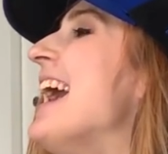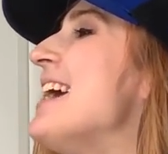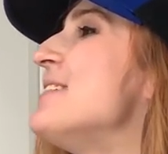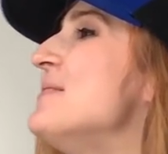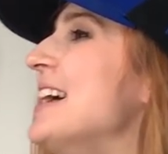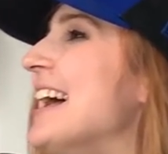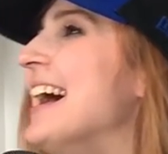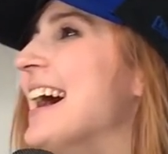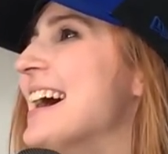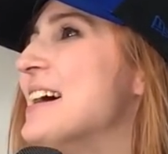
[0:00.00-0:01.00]
Um,
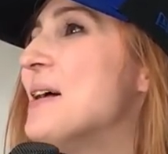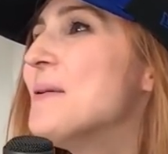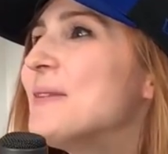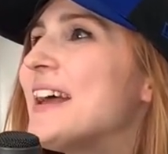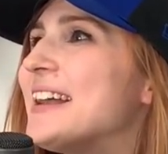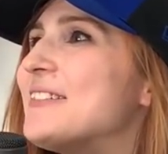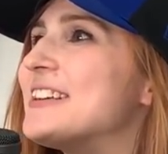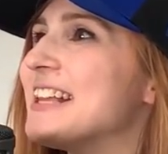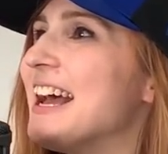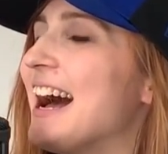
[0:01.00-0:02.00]
but
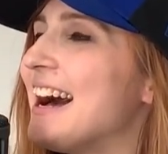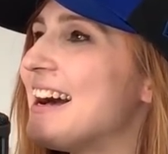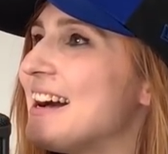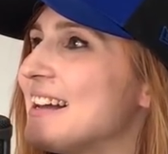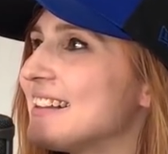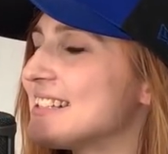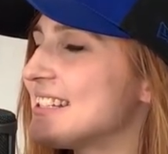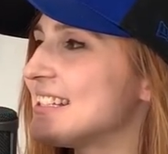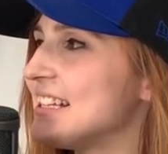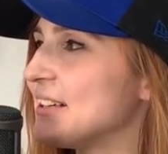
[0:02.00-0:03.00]
anyways, uh,
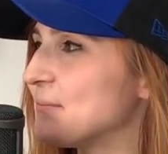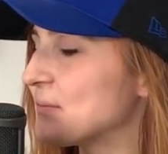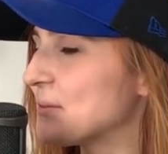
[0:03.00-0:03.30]
let's see.